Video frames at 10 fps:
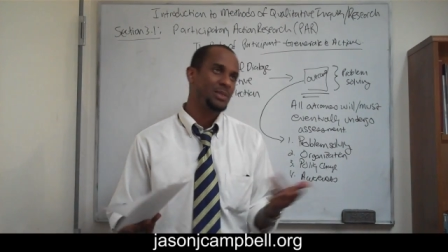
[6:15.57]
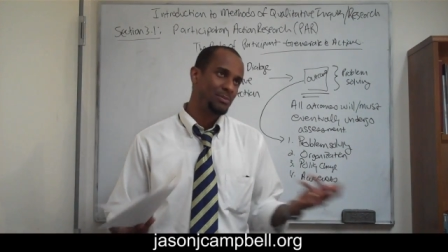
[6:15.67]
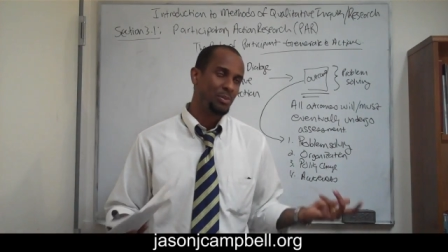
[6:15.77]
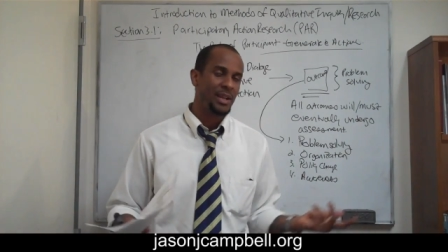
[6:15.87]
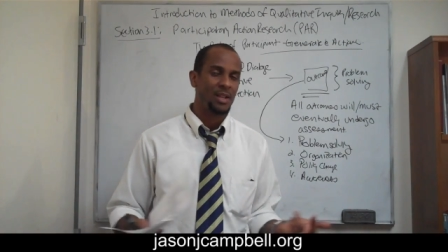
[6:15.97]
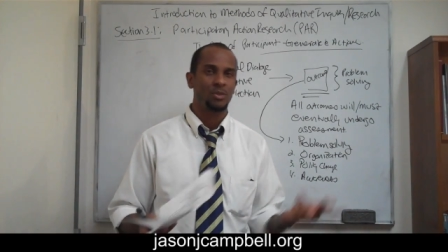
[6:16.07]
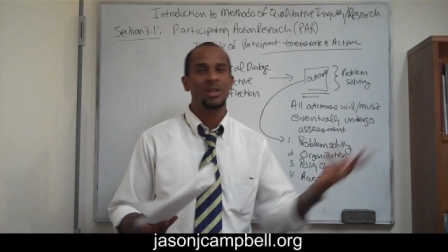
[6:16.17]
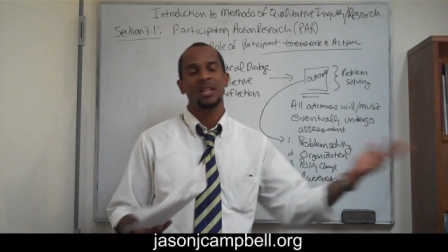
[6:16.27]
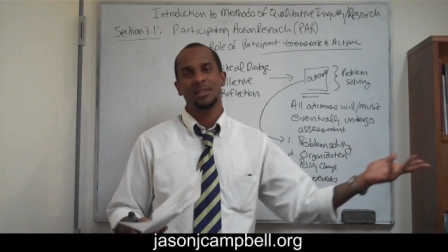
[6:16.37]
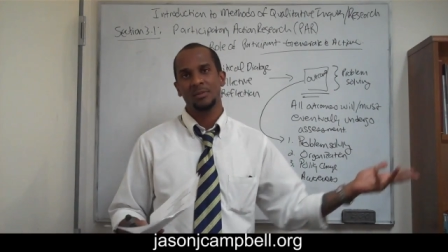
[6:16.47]
Break out
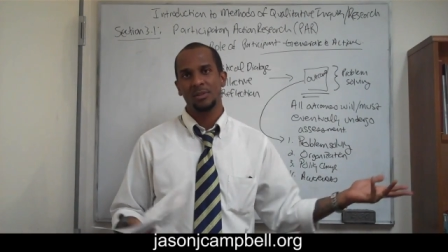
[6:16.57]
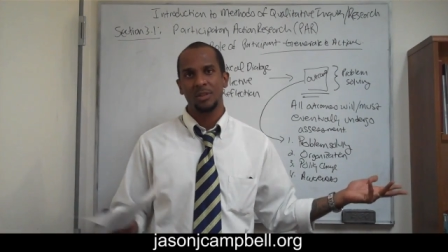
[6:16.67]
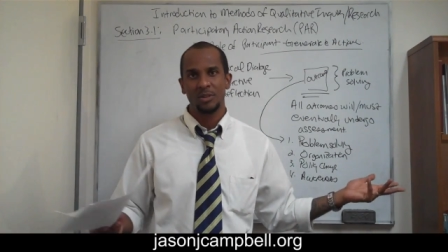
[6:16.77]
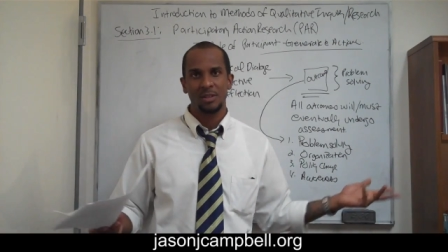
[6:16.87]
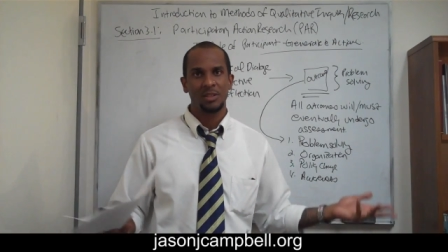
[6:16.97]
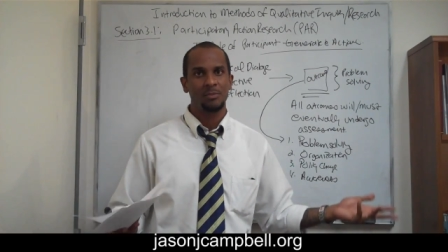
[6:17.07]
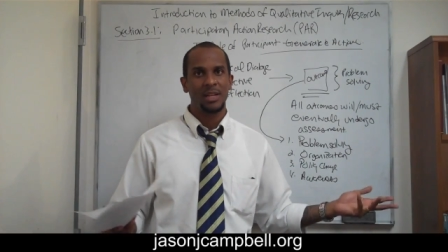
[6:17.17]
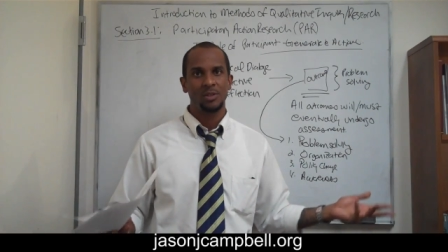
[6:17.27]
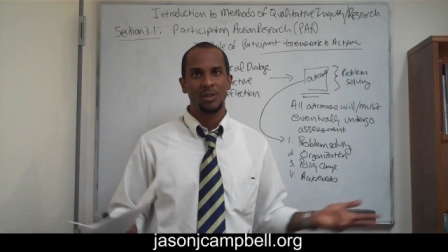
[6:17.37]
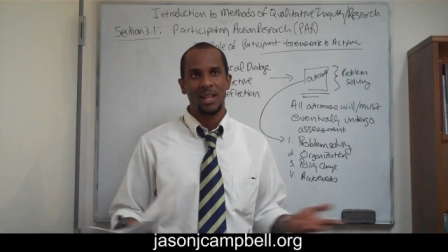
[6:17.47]
$2 and, you know, send
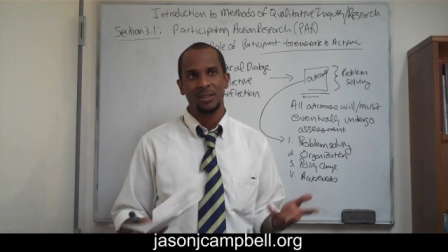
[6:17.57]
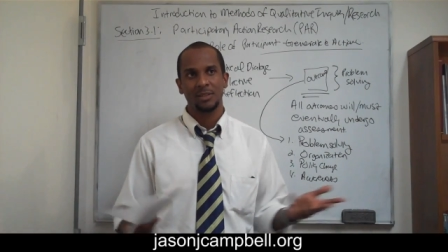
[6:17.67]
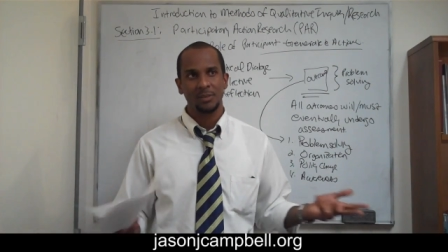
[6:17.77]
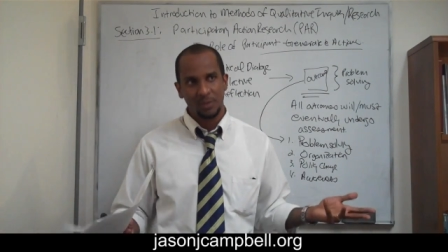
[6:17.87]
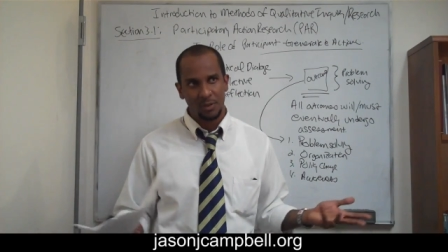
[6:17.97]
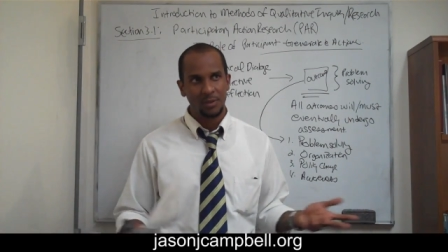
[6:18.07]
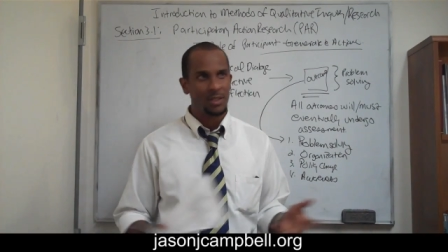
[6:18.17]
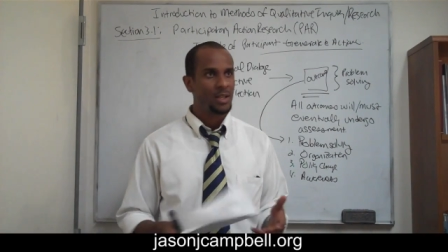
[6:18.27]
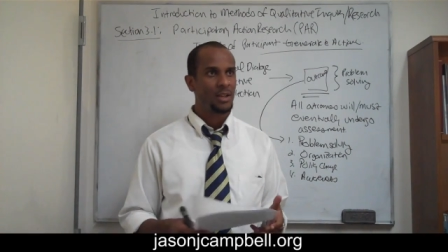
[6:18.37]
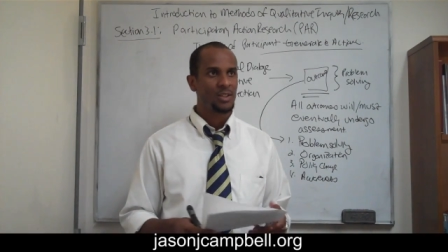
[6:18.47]
somebody $2. You know,
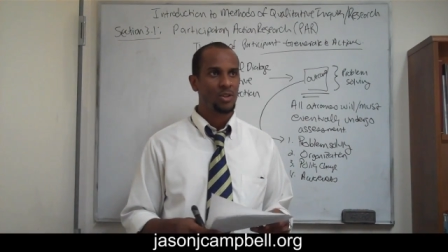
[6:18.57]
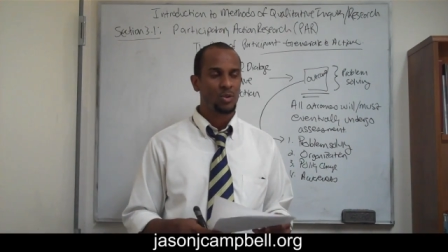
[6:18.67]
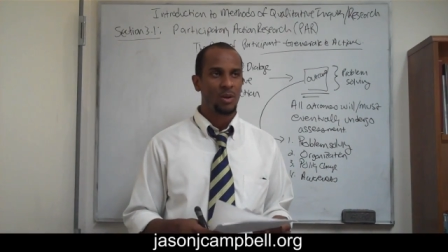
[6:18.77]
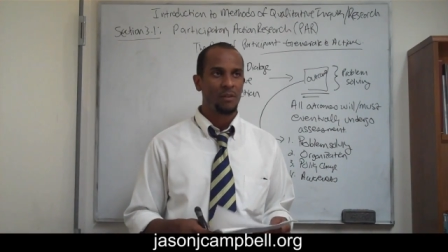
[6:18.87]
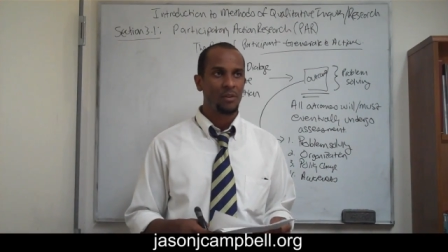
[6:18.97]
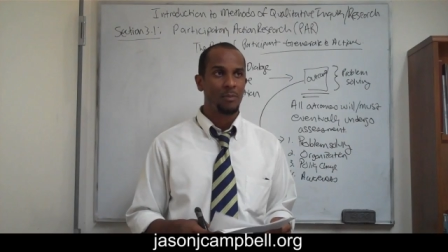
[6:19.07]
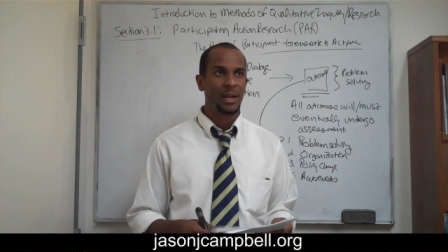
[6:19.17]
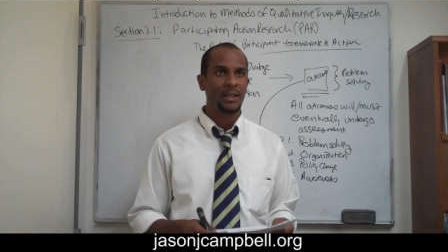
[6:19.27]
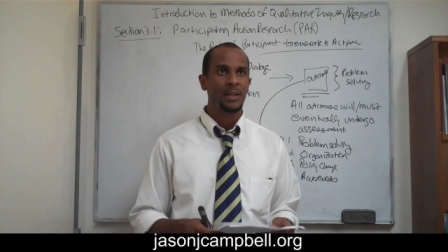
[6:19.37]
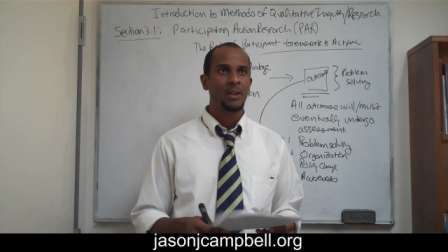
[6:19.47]
it's no sweat off your
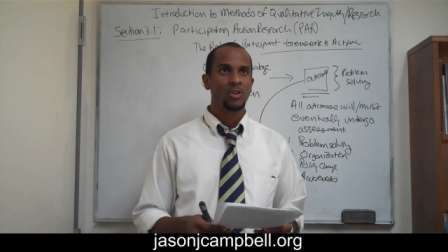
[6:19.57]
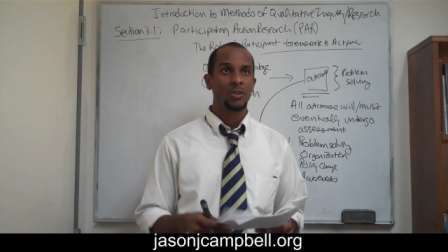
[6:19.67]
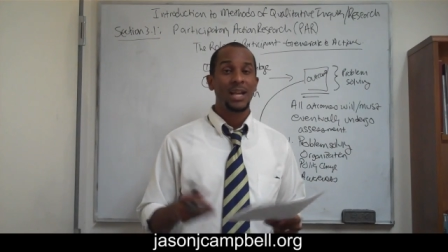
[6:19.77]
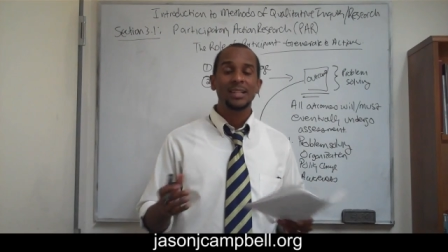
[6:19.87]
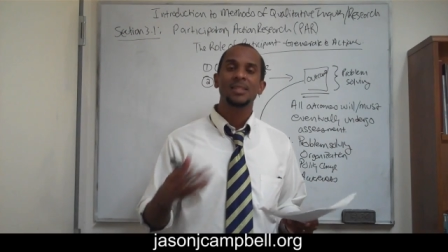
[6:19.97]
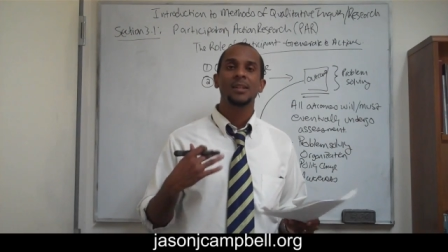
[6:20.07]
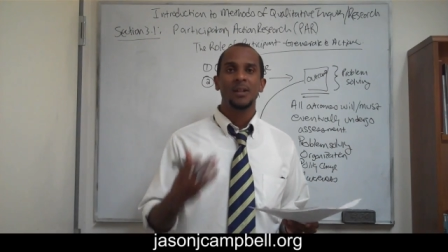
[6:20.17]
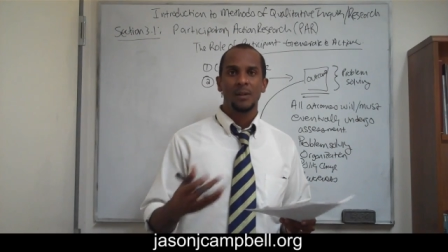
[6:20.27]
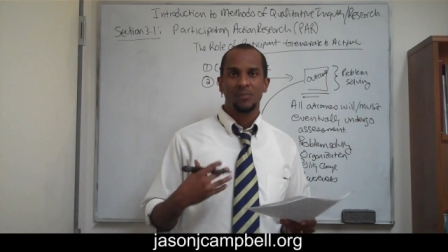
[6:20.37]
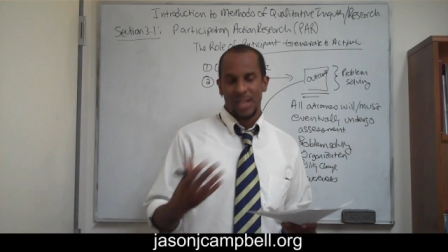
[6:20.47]
back. So that's
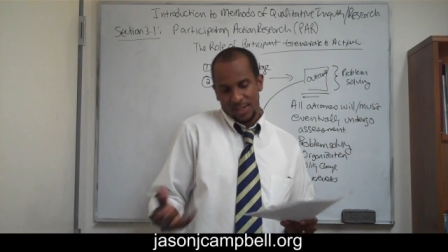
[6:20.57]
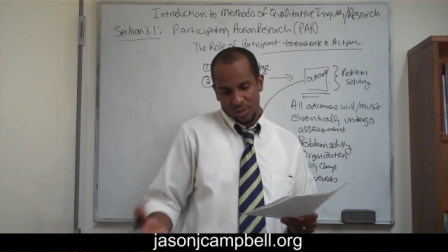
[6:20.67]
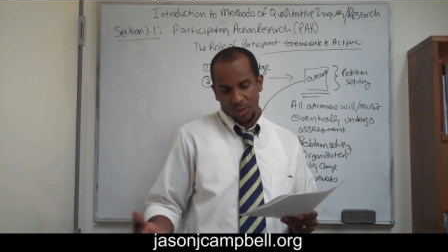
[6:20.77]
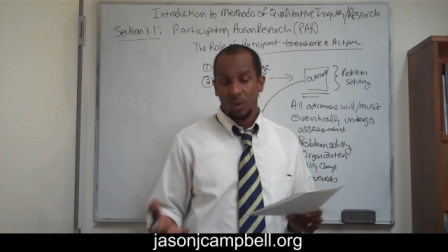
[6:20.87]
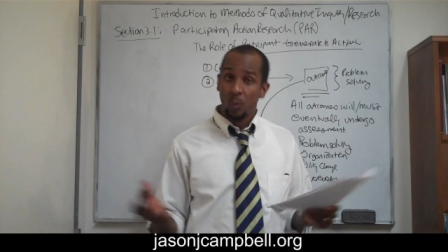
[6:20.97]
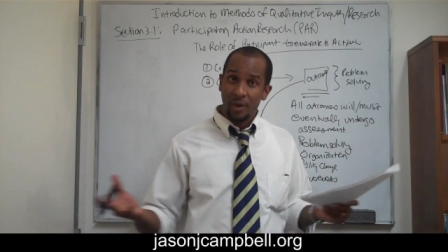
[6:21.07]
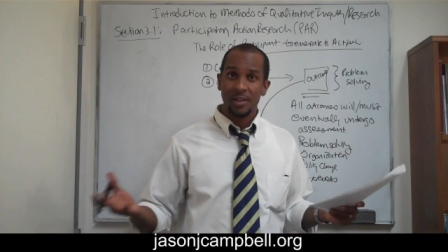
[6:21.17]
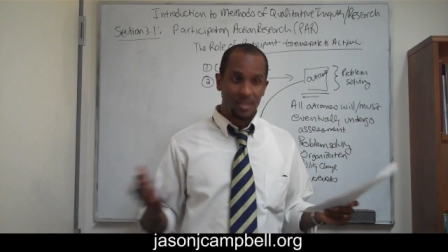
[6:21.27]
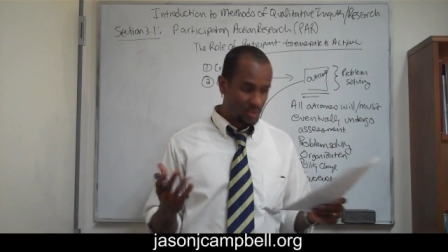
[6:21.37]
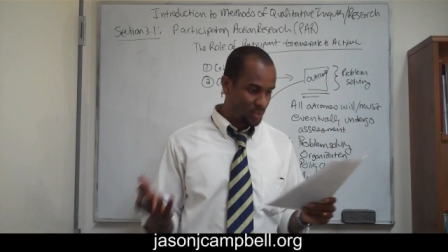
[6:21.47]
that's, you know,
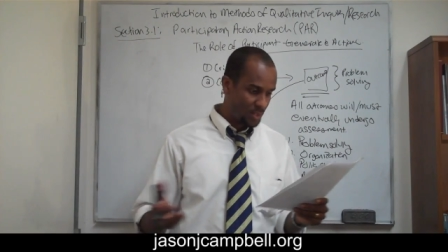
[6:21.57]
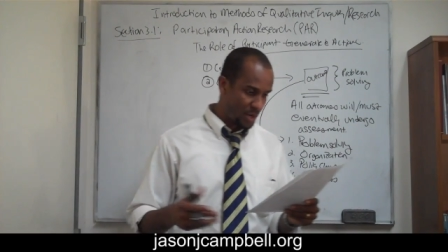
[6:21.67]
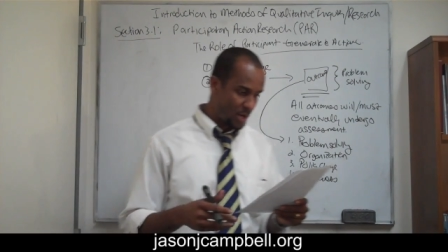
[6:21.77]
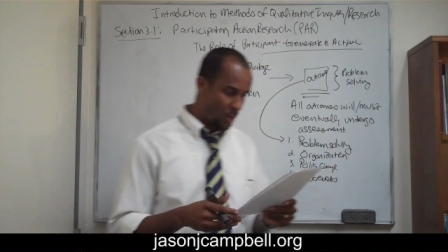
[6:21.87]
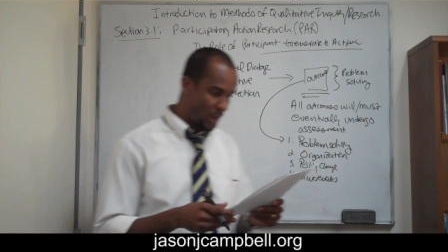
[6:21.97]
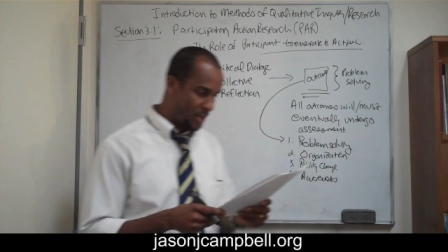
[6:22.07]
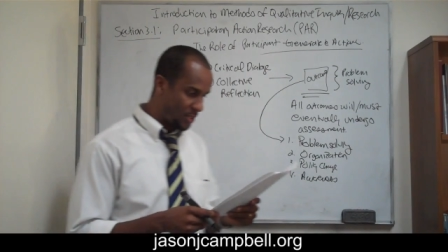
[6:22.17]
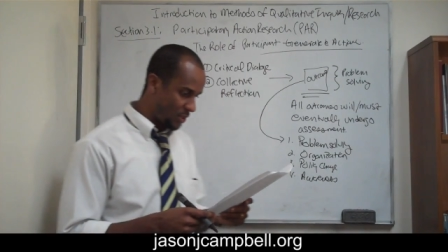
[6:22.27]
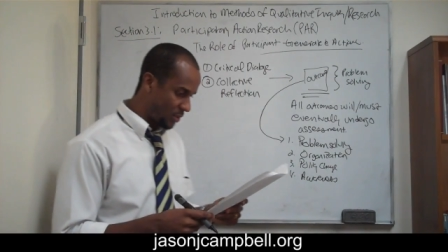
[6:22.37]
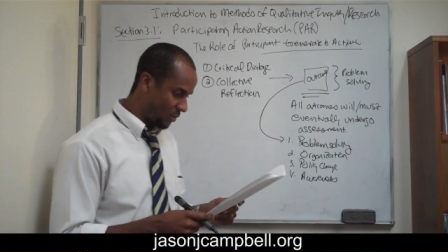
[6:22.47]
awareness is, awareness
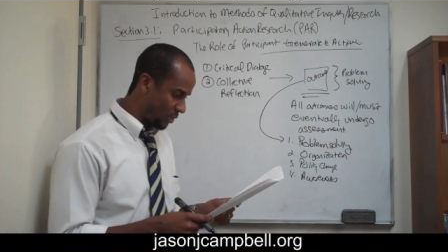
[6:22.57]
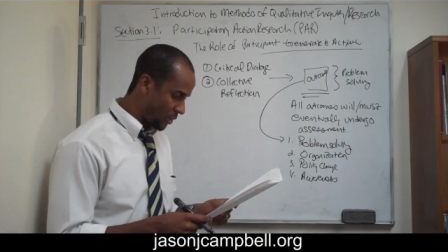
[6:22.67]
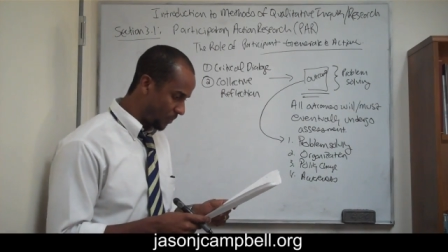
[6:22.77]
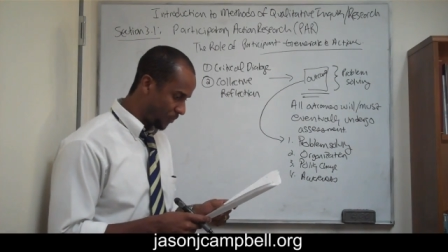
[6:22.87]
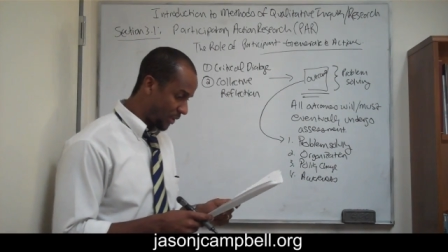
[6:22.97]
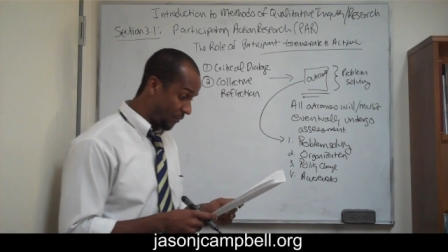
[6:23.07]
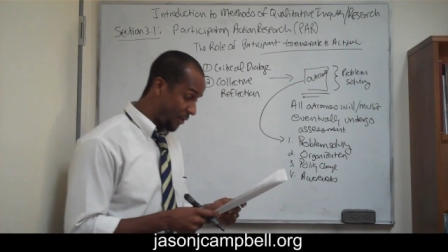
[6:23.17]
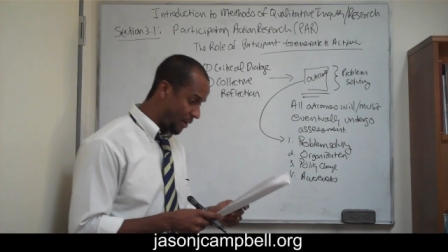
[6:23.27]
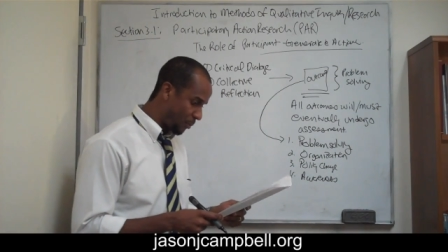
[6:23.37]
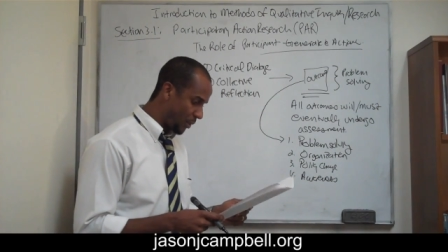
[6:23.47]
is, you know,
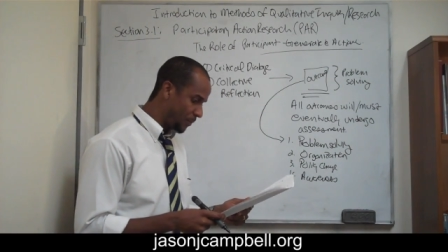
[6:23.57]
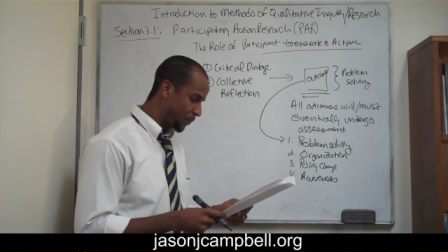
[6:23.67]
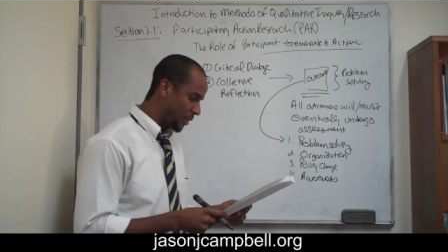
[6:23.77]
very important.